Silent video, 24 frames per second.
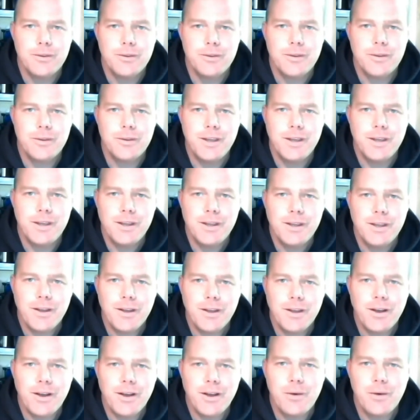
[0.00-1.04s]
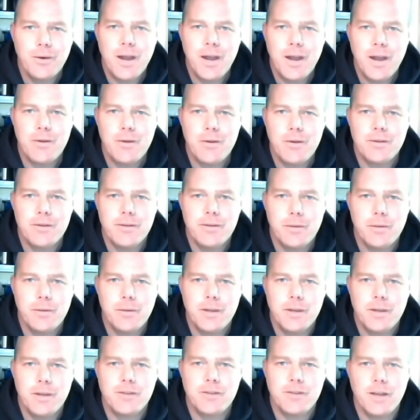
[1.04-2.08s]
the whole area of open
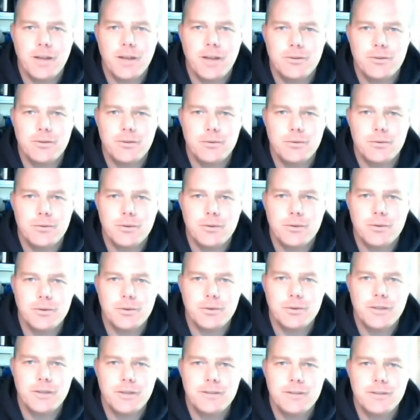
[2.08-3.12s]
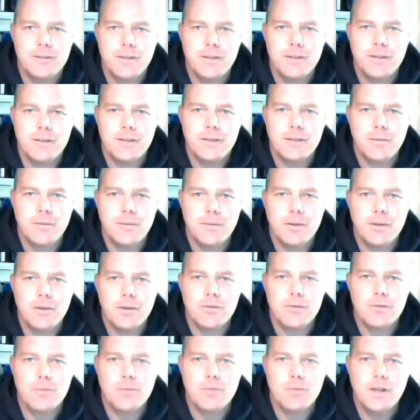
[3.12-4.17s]
educational resources is something
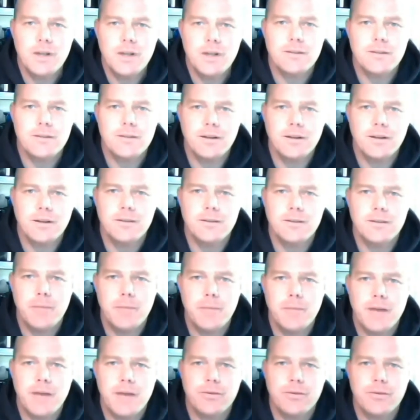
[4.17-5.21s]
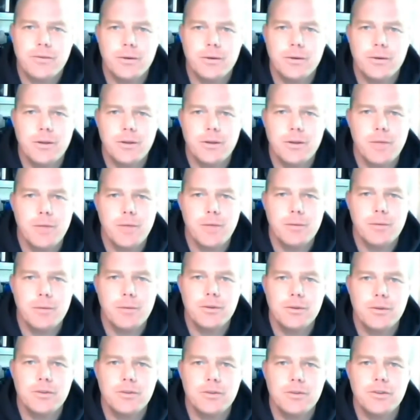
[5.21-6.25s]
that's really starting to bear fruit at the moment,
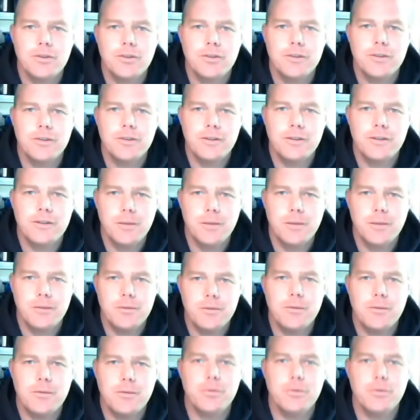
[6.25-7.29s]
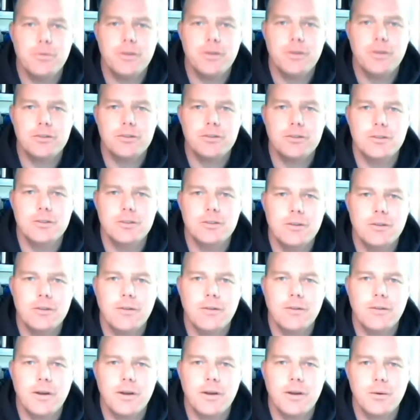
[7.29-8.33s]
not just in terms of the production of
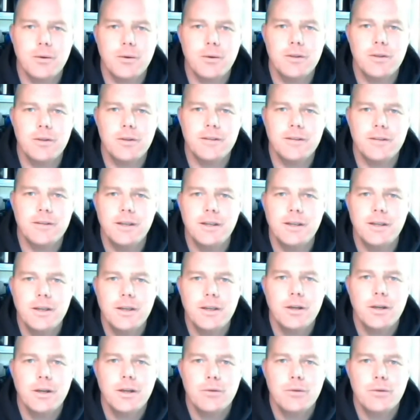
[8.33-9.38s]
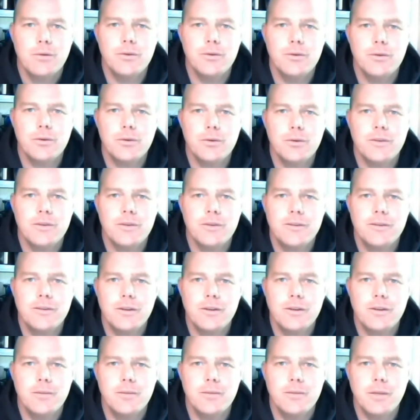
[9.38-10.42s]
high quality resources that
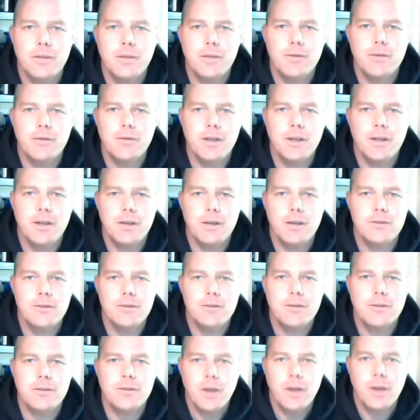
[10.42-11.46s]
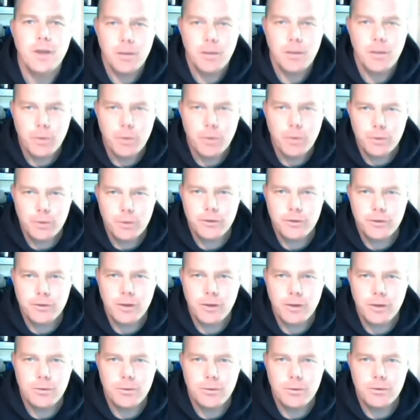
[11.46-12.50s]
can be reused, but
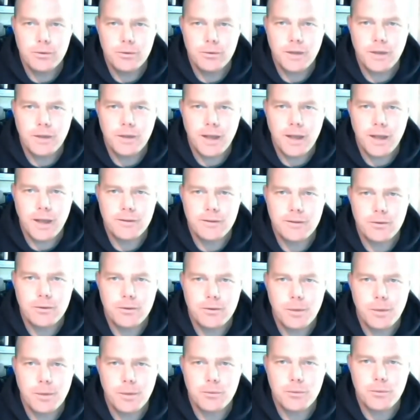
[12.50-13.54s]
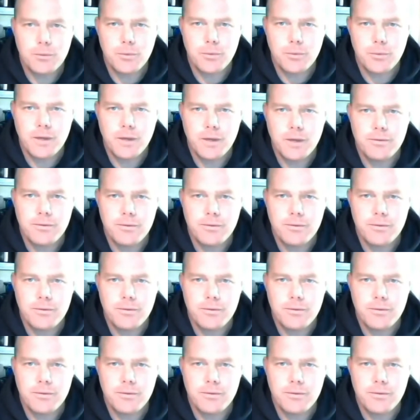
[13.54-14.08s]
also getting to grips with